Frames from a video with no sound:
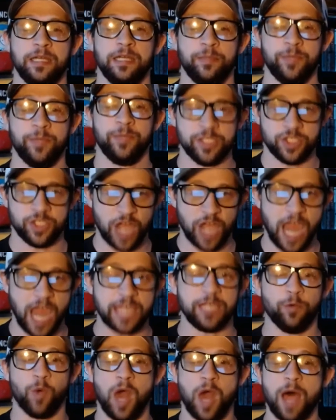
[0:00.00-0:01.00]
because
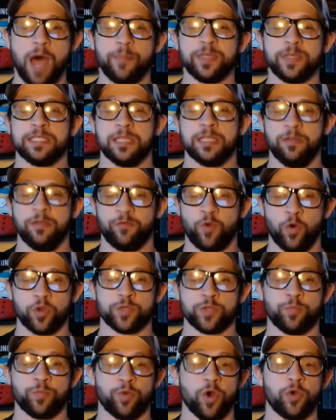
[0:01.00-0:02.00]
Jackie Robinson, of
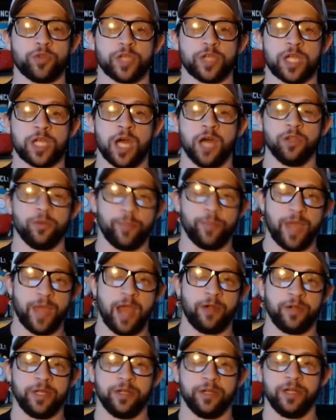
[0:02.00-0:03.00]
course, broke the color
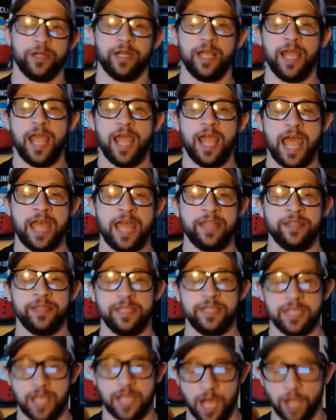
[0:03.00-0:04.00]
barrier,
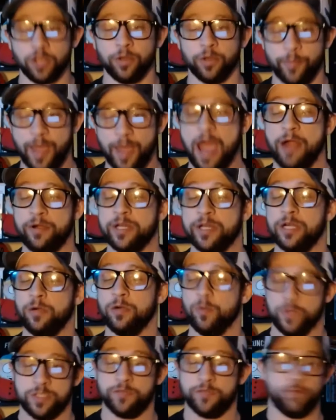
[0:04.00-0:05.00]
and the color barrier
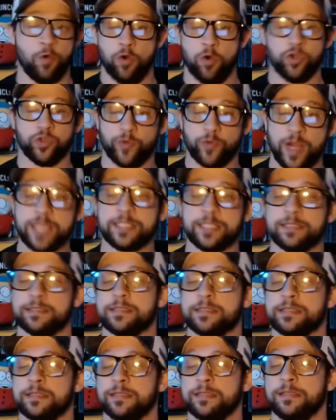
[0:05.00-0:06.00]
was, of course,
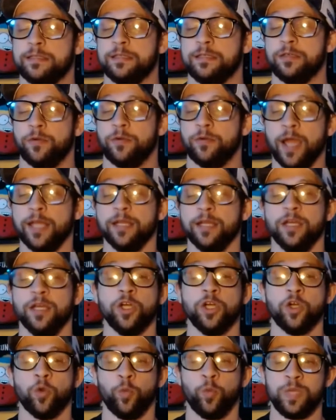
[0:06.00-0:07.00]
racist, right?
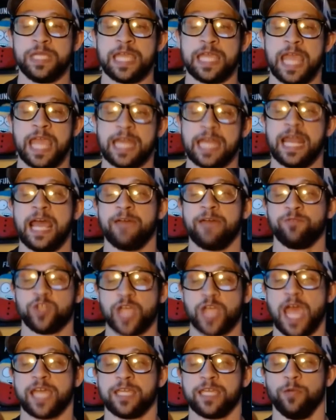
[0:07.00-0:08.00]
We can't have
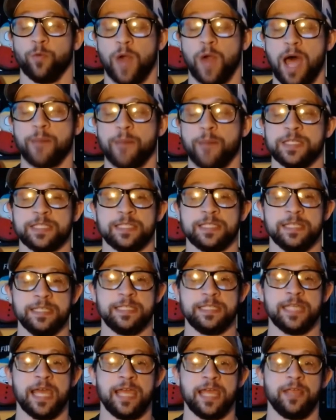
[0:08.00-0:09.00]
Jackie Robinson
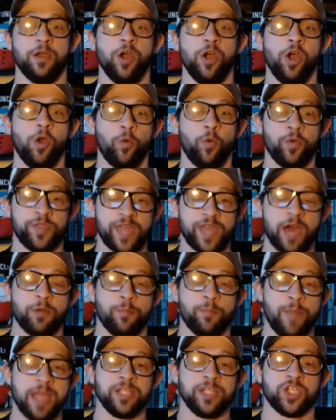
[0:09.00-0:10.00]
Day
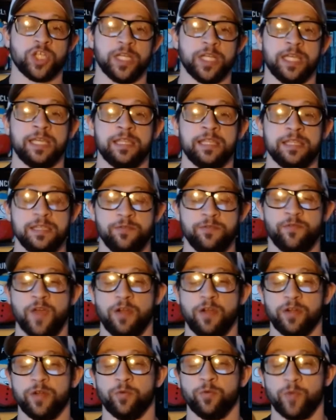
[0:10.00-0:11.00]
without mentioning the
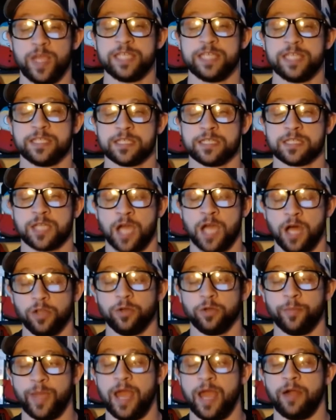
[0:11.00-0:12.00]
very racist
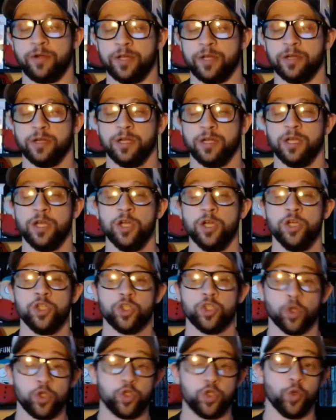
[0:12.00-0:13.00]
color barrier.
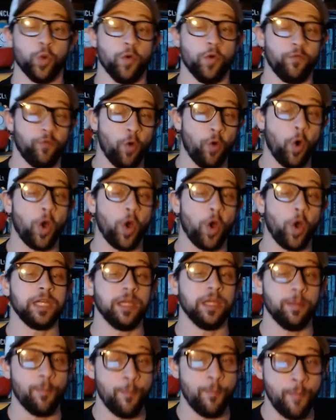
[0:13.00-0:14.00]
So to
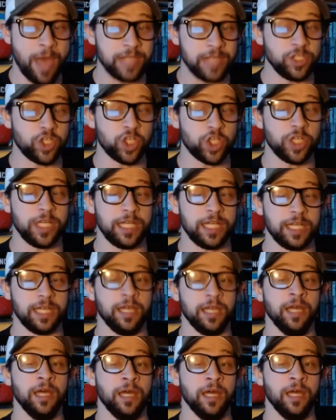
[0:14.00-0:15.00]
avoid mentioning